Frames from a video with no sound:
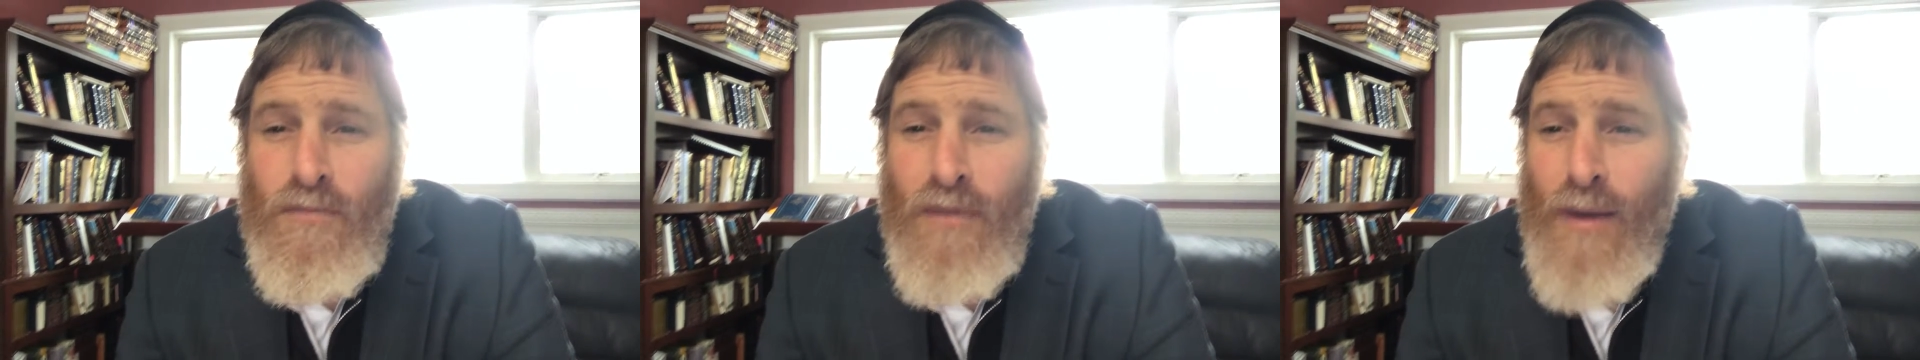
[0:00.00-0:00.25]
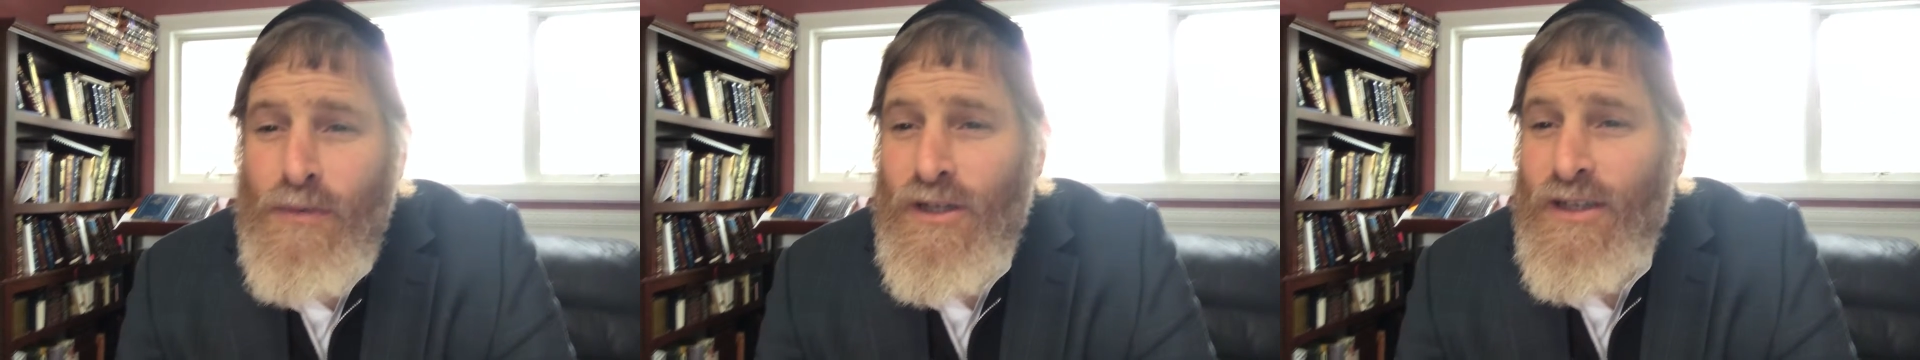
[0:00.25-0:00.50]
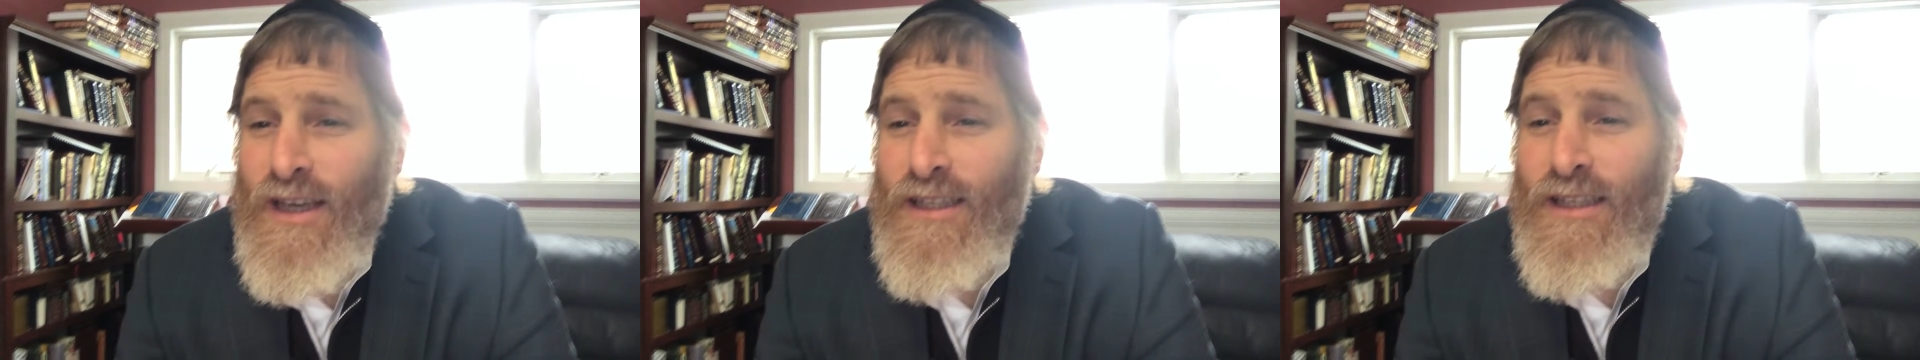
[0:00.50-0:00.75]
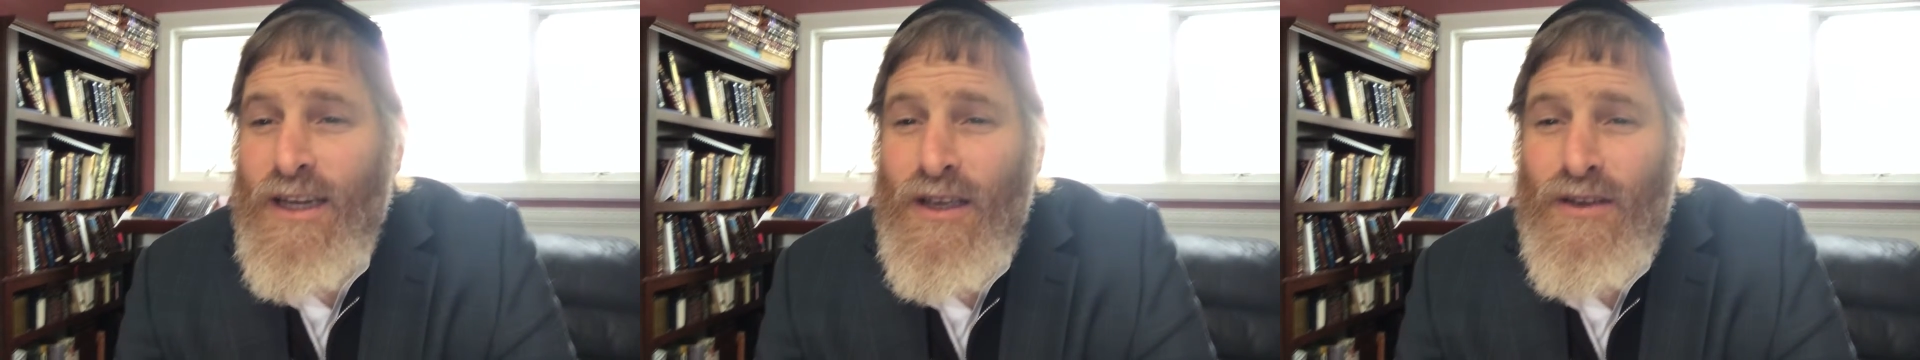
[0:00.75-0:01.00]
mamish
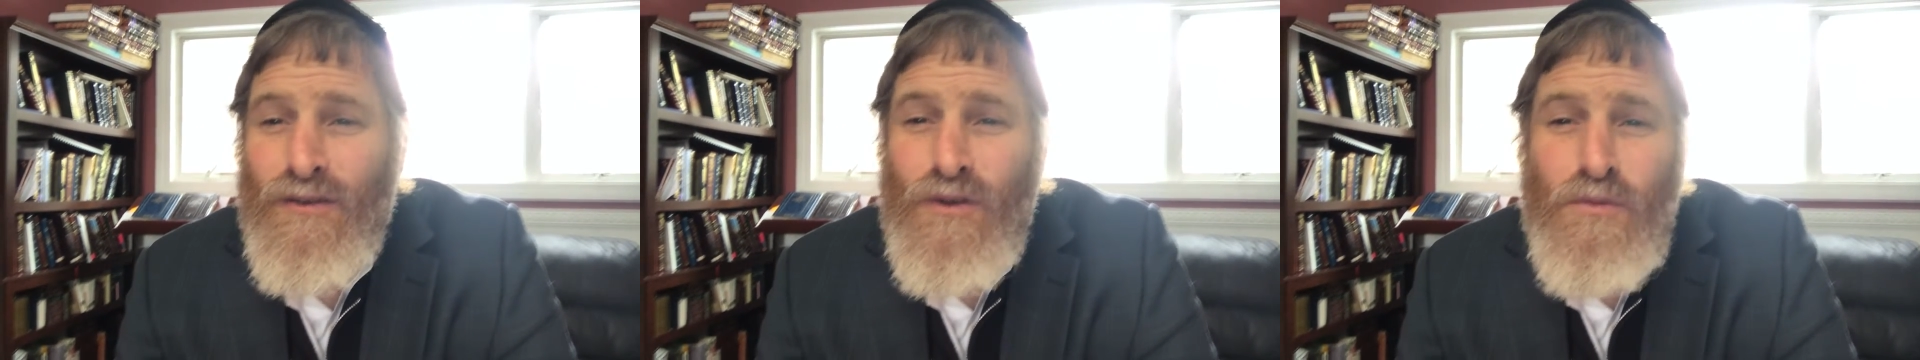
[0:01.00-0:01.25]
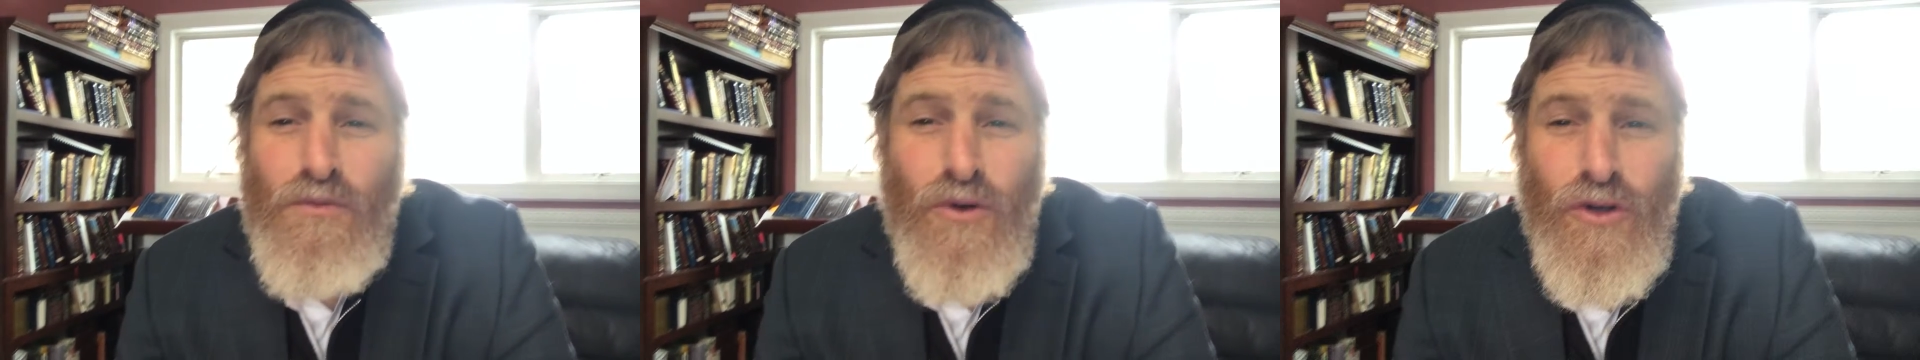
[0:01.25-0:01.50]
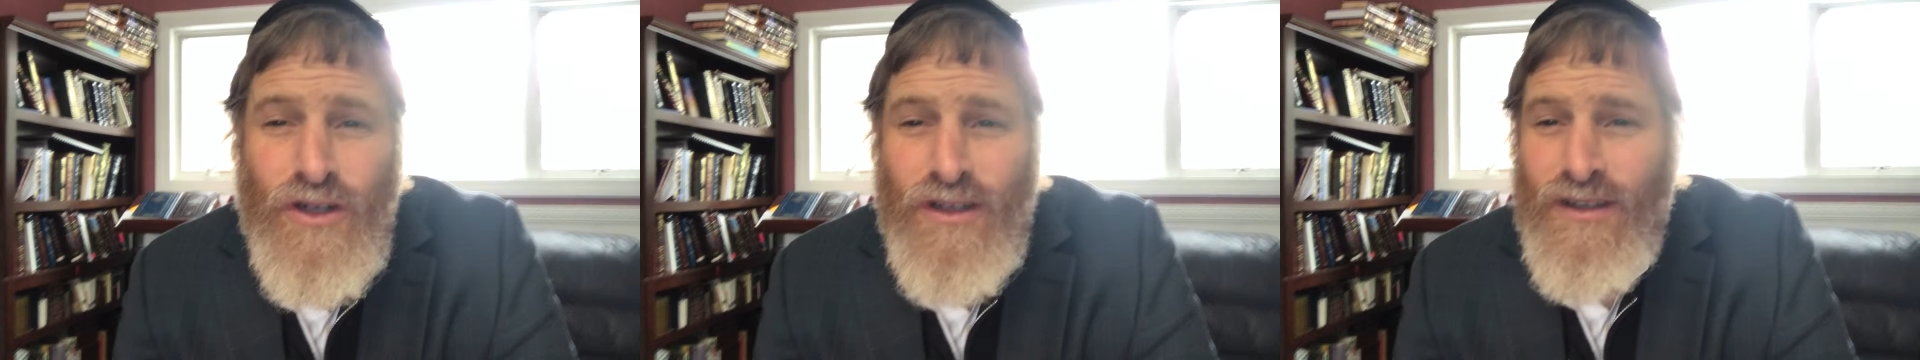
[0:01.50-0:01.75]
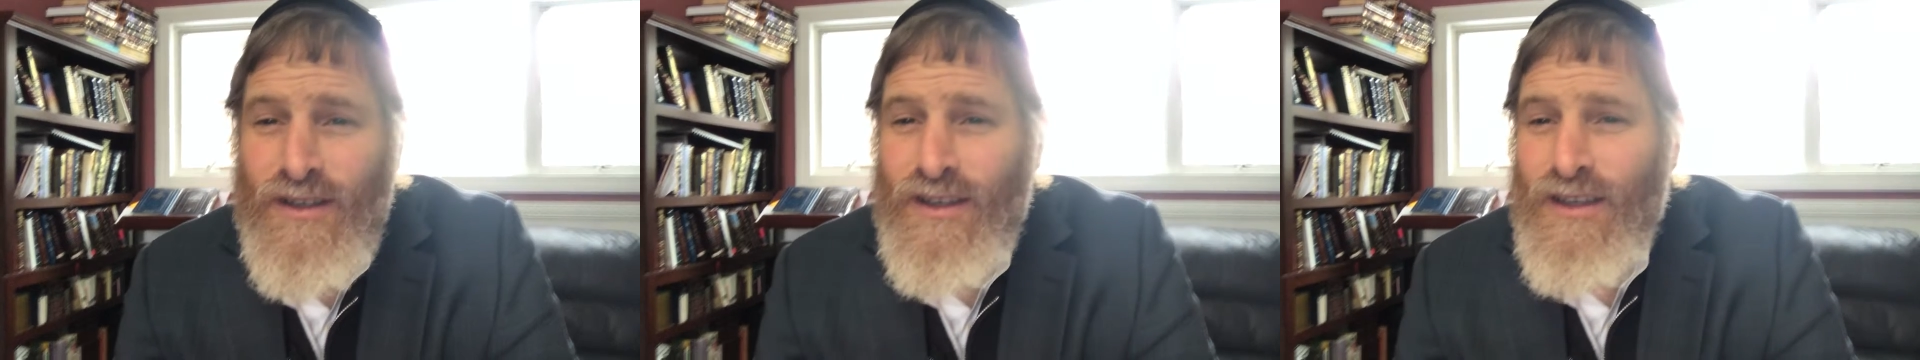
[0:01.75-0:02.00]
yesterday, of
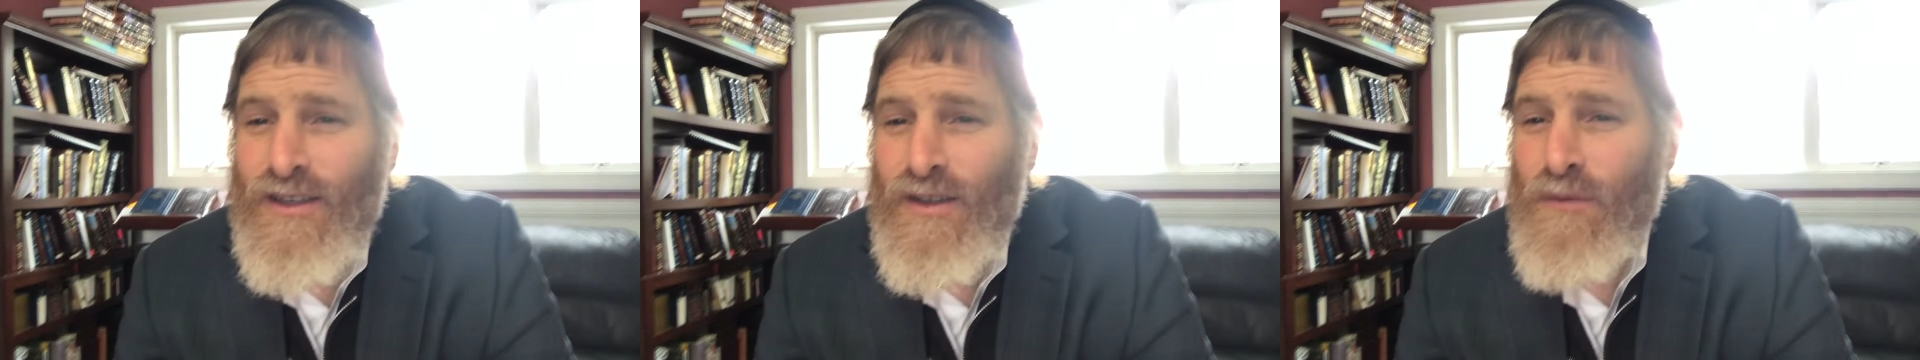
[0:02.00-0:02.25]
emergencies,